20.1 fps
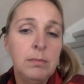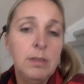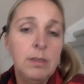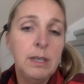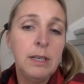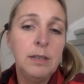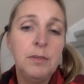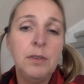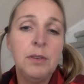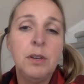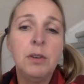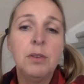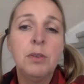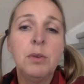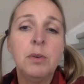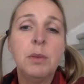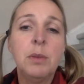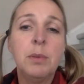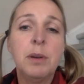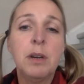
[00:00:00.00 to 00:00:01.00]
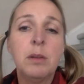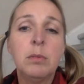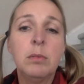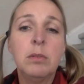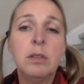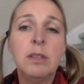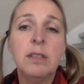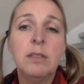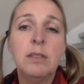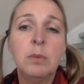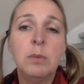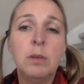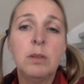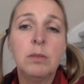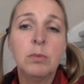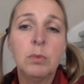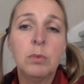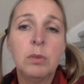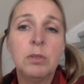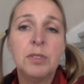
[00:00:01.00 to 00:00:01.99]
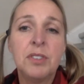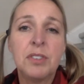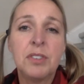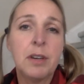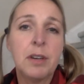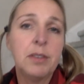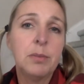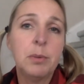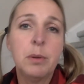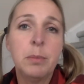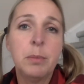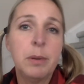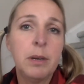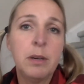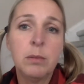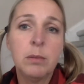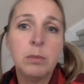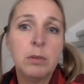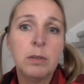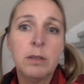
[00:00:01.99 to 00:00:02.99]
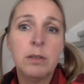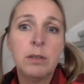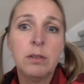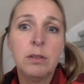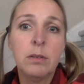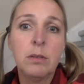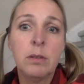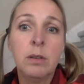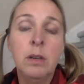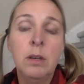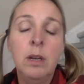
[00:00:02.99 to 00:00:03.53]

And if you don't know what a parable is, well, we'll discuss what a parable is soon.